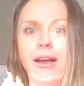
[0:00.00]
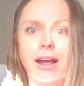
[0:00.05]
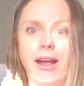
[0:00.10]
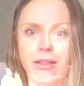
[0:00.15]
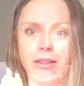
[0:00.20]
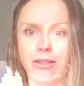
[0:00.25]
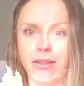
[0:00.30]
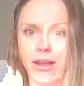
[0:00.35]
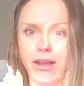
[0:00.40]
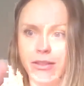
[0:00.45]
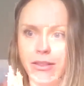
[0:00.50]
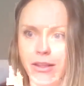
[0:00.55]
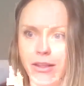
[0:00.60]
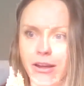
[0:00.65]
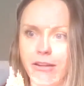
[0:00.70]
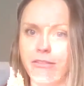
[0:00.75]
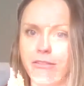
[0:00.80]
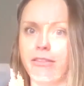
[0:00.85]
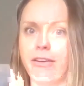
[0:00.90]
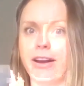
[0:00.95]
and then
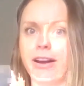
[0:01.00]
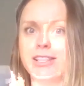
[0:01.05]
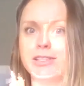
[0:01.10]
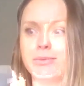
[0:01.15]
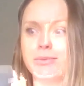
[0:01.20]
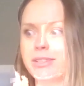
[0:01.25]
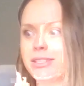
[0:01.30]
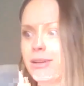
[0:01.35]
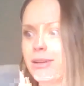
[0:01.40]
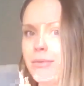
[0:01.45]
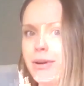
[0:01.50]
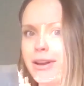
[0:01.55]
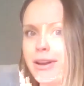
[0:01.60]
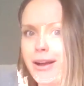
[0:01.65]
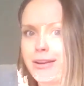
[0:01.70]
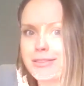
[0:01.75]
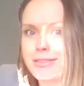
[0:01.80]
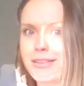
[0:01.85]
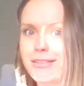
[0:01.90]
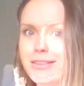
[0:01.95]
they're friends with someone
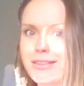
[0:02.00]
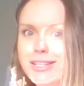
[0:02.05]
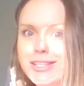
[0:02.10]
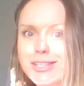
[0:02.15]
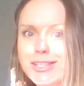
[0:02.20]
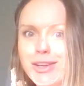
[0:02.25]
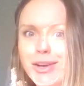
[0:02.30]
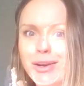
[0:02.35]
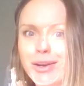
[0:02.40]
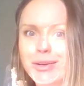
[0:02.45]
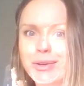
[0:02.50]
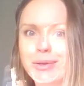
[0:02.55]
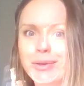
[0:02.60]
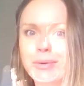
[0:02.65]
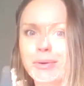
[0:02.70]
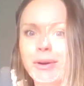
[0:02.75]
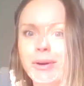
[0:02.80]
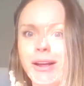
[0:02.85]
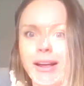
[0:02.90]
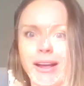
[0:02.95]
else in this
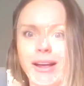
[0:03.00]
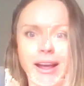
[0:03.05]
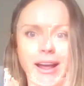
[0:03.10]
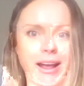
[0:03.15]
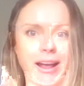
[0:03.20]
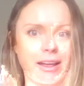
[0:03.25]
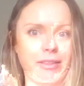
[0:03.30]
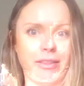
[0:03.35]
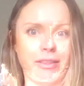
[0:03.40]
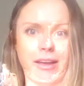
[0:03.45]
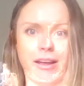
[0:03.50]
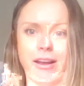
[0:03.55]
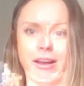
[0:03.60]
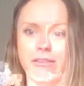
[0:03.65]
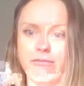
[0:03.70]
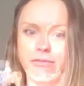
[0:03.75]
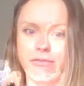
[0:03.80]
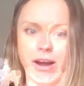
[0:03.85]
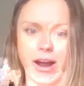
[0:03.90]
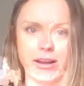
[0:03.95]
circle, and they're
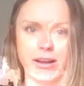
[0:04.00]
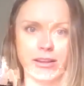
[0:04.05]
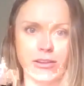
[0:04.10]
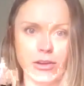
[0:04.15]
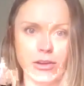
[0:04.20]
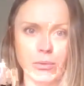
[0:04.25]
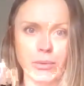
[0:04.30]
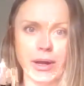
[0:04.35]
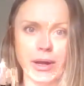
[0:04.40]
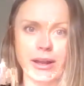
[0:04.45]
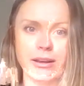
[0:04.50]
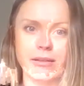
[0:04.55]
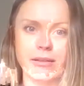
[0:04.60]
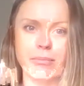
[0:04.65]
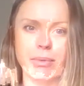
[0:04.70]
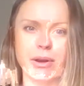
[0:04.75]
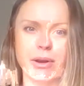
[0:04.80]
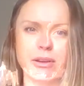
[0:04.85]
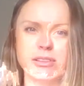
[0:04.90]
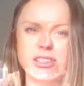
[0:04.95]
inviting you in,
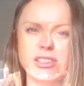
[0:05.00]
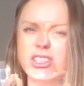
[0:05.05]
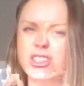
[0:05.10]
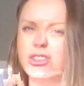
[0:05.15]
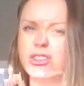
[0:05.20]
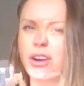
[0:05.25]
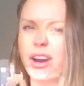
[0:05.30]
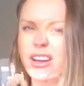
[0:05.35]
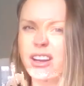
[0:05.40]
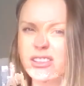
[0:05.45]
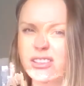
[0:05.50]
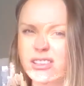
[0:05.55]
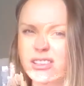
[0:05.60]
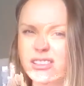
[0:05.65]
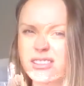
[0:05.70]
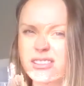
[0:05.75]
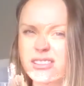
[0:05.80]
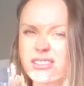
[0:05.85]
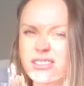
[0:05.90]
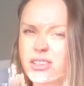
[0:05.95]
because
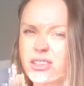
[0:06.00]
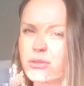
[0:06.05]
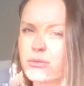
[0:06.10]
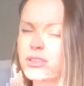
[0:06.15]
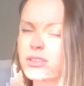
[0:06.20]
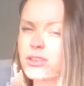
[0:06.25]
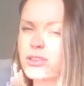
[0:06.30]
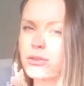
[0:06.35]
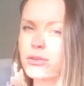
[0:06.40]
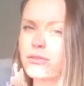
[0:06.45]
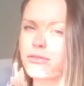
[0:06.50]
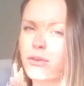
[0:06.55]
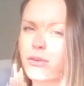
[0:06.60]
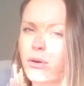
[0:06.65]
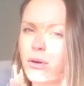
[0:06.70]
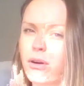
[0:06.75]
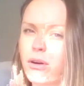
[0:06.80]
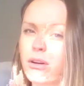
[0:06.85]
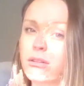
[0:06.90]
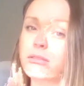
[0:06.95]
strangers to a
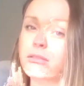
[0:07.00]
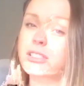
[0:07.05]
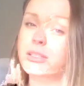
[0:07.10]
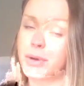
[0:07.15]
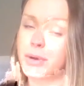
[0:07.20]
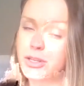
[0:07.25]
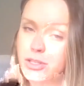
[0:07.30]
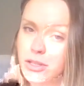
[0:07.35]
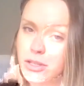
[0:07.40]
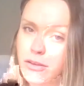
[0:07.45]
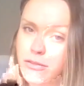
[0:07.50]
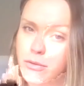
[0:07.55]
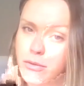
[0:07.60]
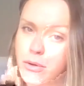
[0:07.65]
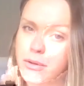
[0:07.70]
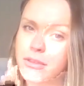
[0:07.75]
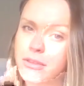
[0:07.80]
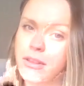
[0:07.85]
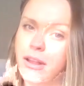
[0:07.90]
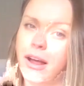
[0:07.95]
2/4, especially a
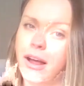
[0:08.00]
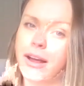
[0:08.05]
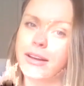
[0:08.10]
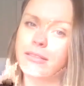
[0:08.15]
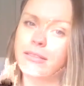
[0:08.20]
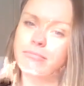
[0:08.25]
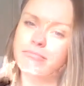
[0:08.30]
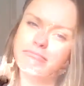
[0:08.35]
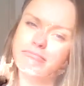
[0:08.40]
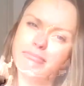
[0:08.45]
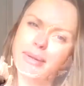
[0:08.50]
4th line,